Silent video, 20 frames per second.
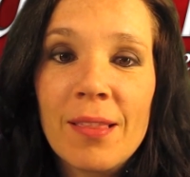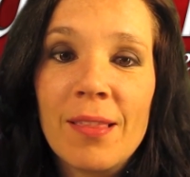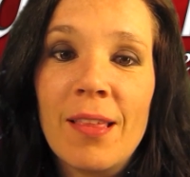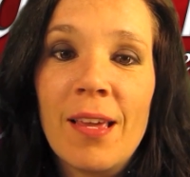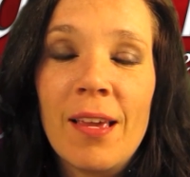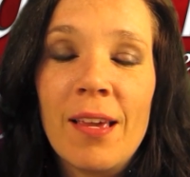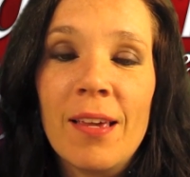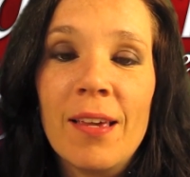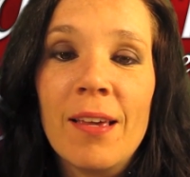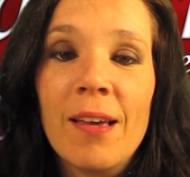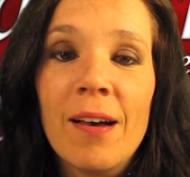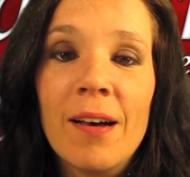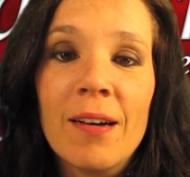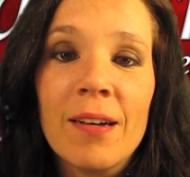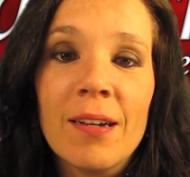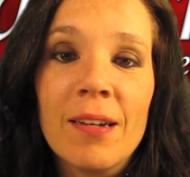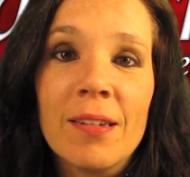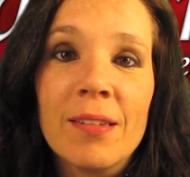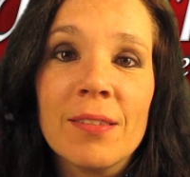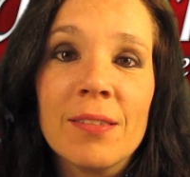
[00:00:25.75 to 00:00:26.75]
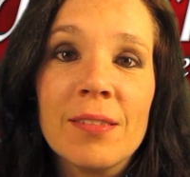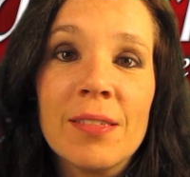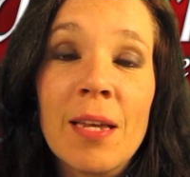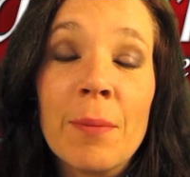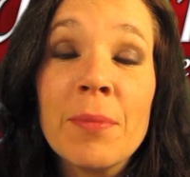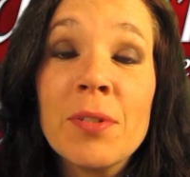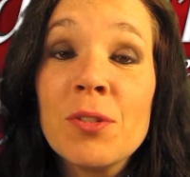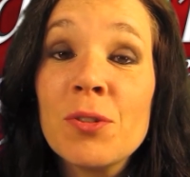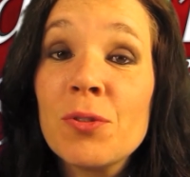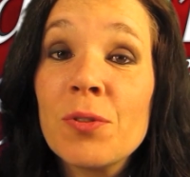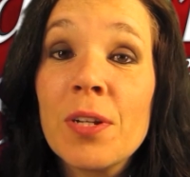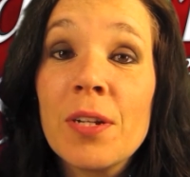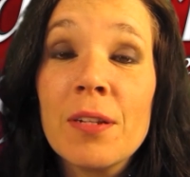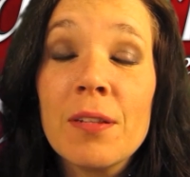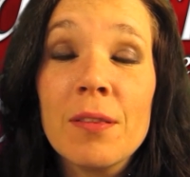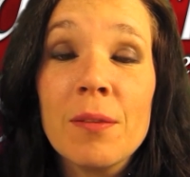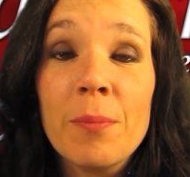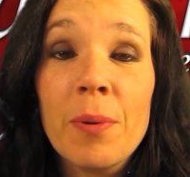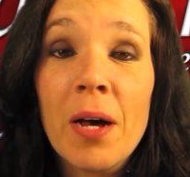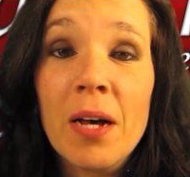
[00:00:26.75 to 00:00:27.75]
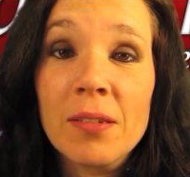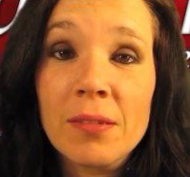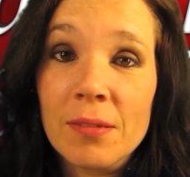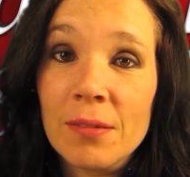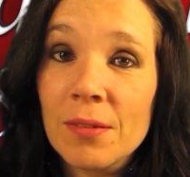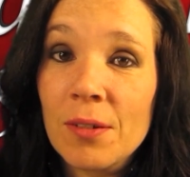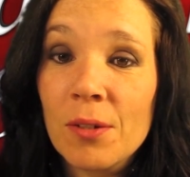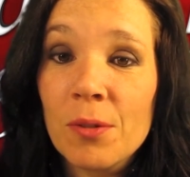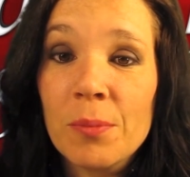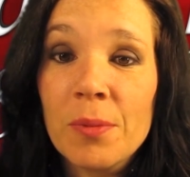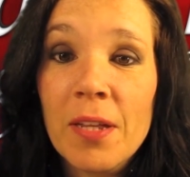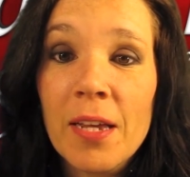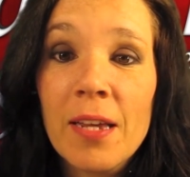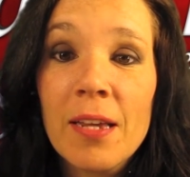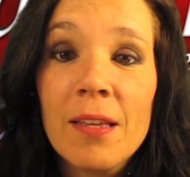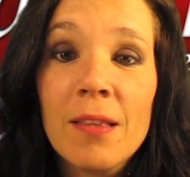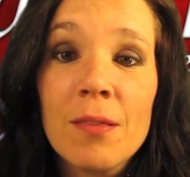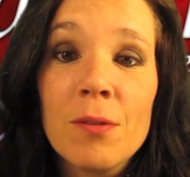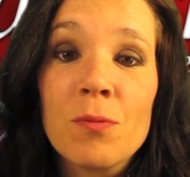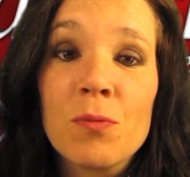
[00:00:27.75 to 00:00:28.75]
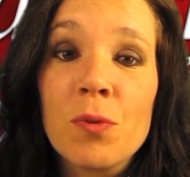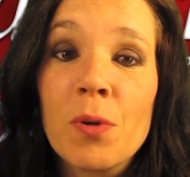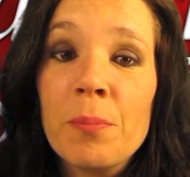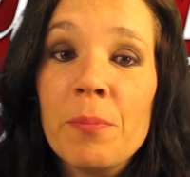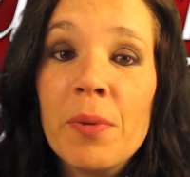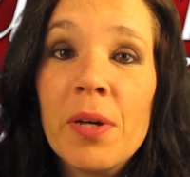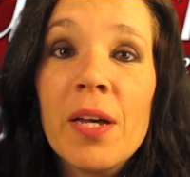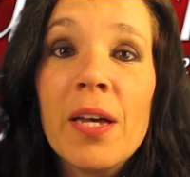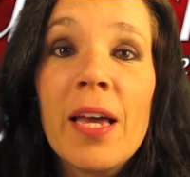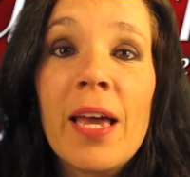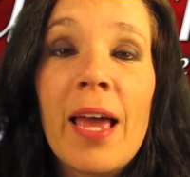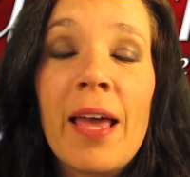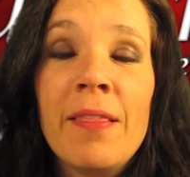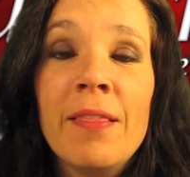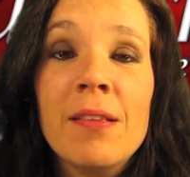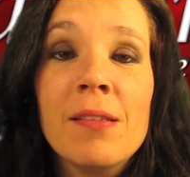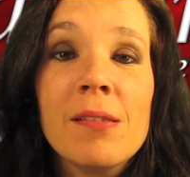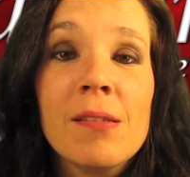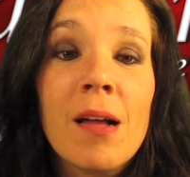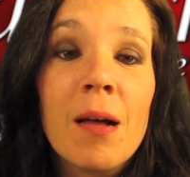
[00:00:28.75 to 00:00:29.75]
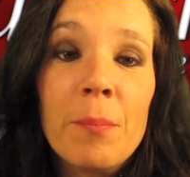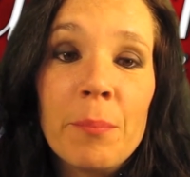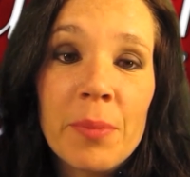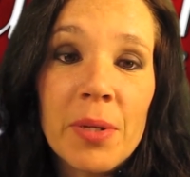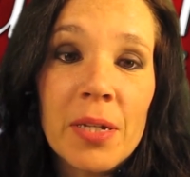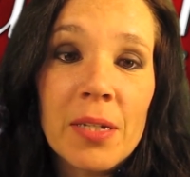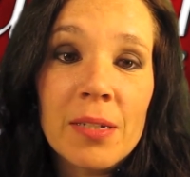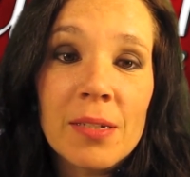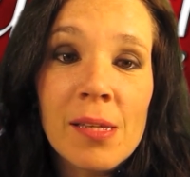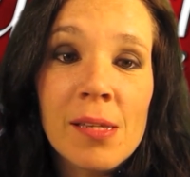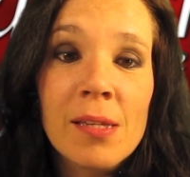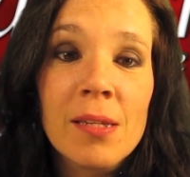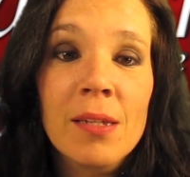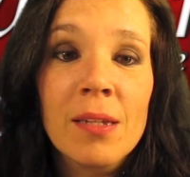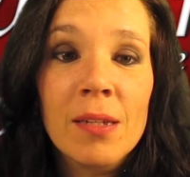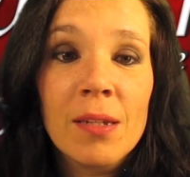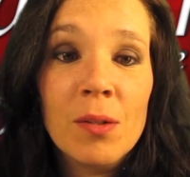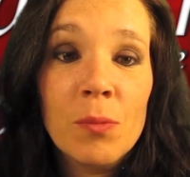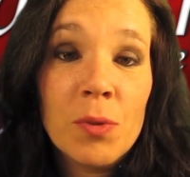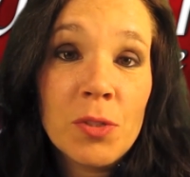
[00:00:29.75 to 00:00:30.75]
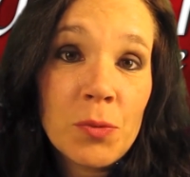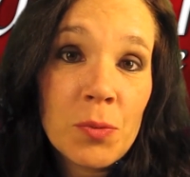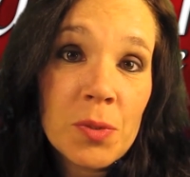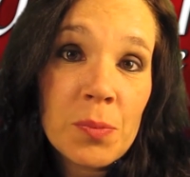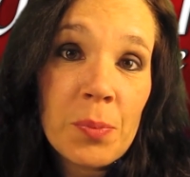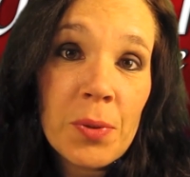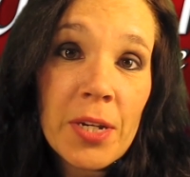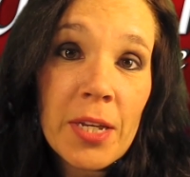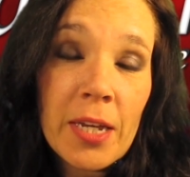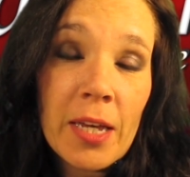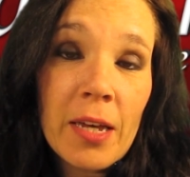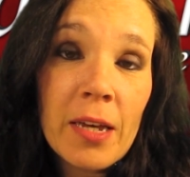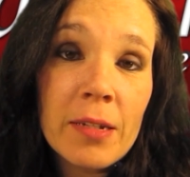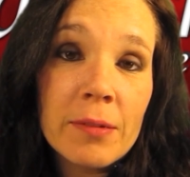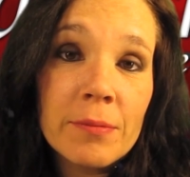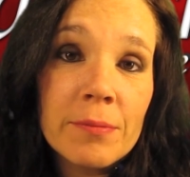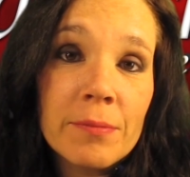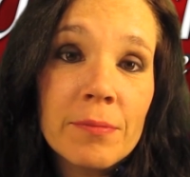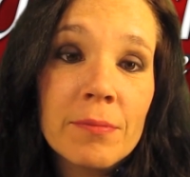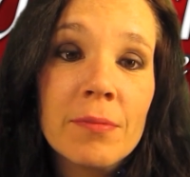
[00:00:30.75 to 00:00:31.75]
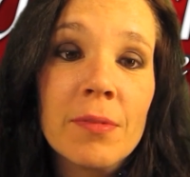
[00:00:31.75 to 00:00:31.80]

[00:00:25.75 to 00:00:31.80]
They uh, demonstrated the Paso Doble, the Rumba, and the Samba, which was pretty good.